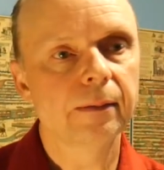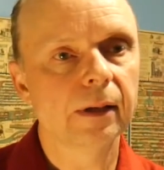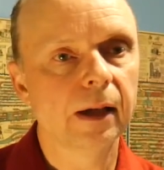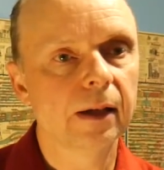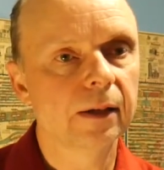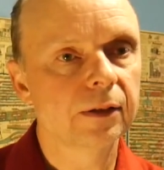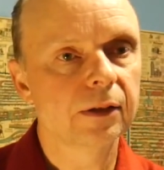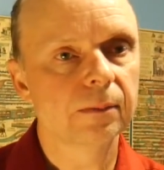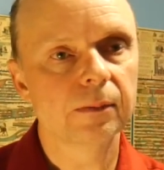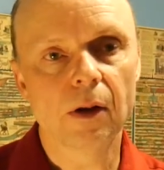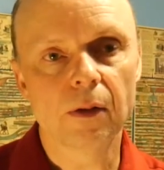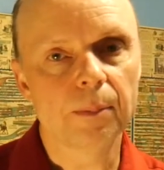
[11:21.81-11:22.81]

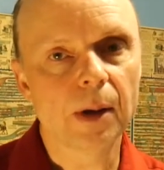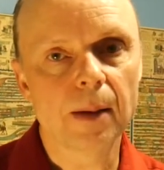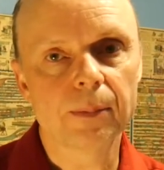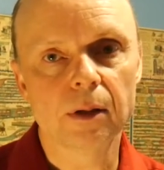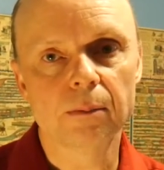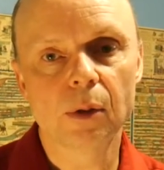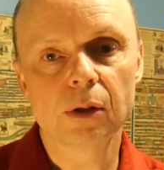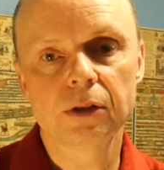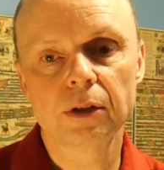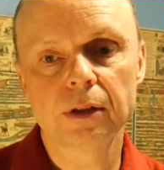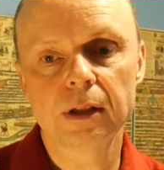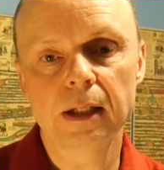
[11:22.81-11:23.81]
all the popular books
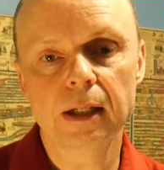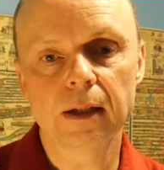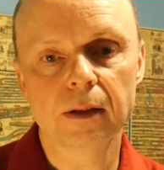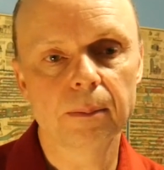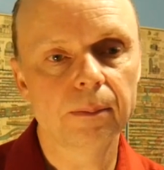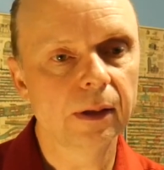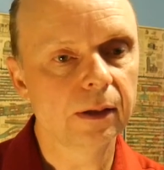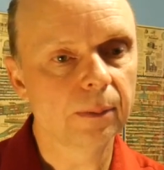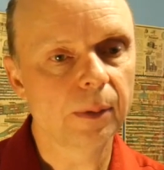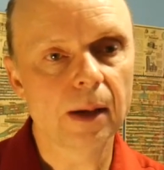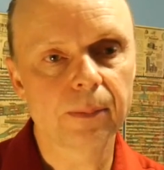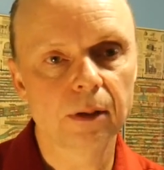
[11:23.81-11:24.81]
you see and the
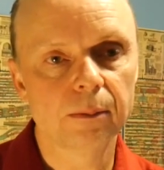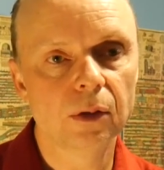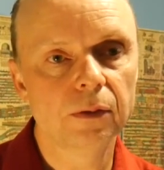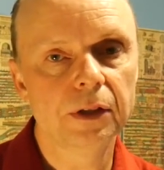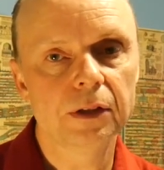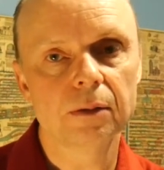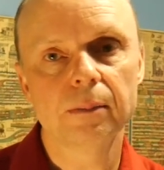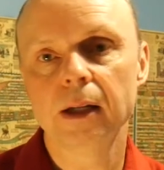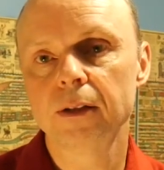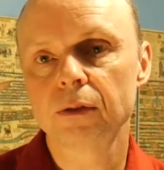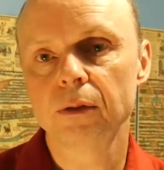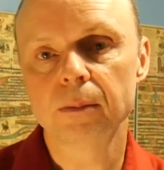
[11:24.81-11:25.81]
popular movies and
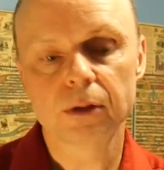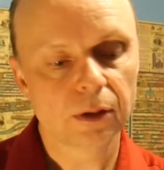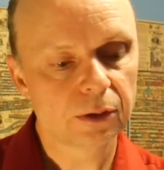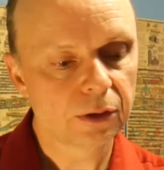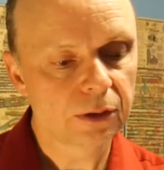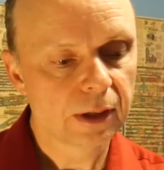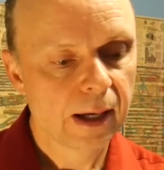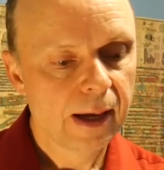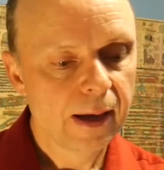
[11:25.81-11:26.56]
mainstream churches,